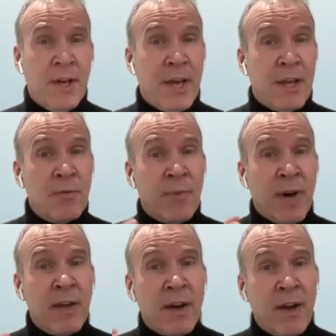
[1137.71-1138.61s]
And
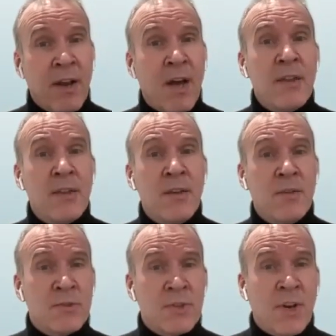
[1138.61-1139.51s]
by highlighting
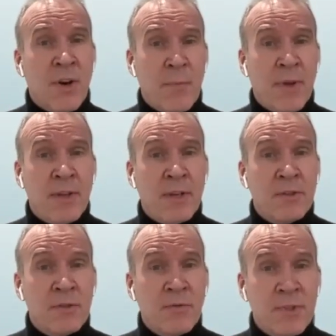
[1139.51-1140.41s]
those general
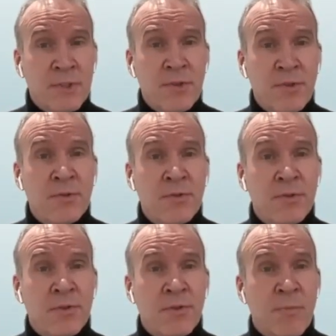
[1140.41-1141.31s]
patterns to physicians